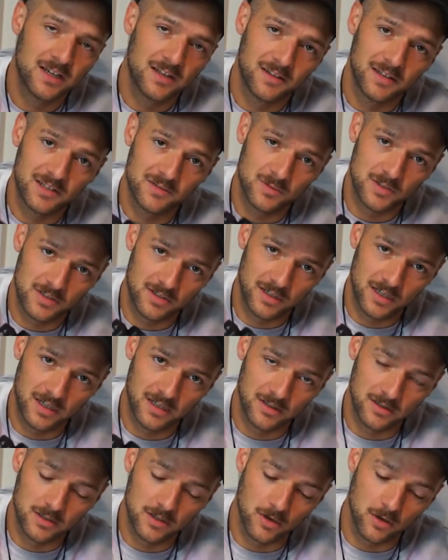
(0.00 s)
These ones are
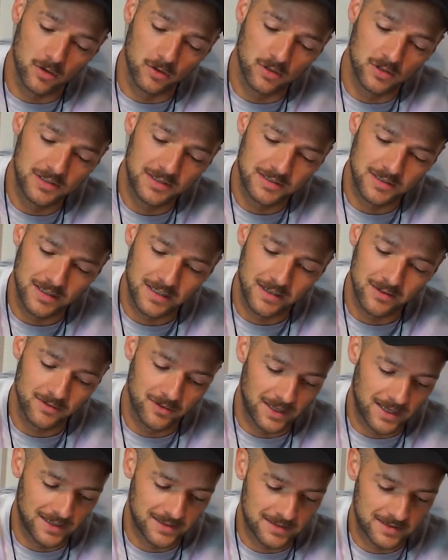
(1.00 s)
getting a little old so they don't
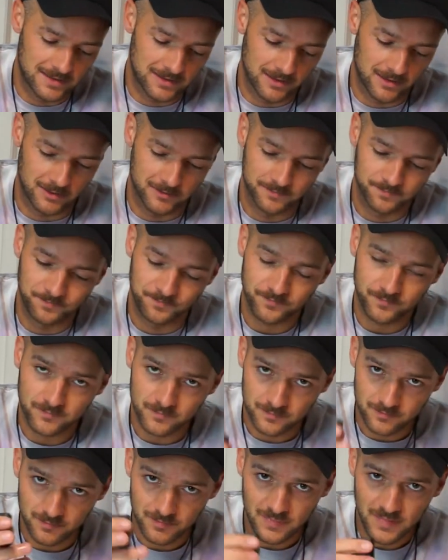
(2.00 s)
last as long.
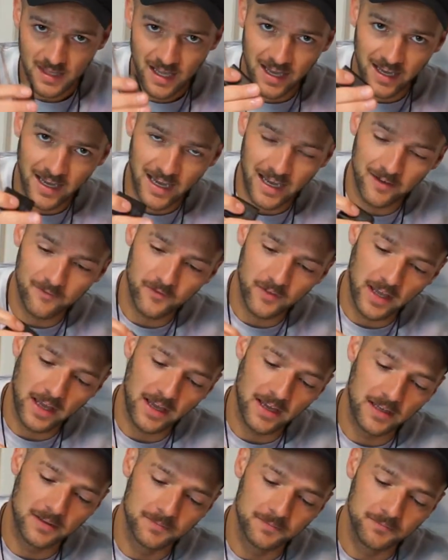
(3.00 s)
I have
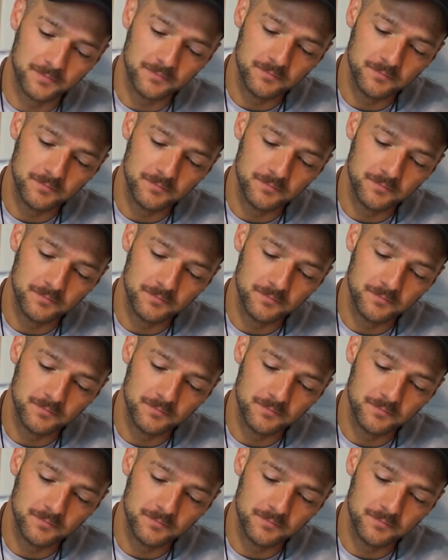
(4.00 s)
a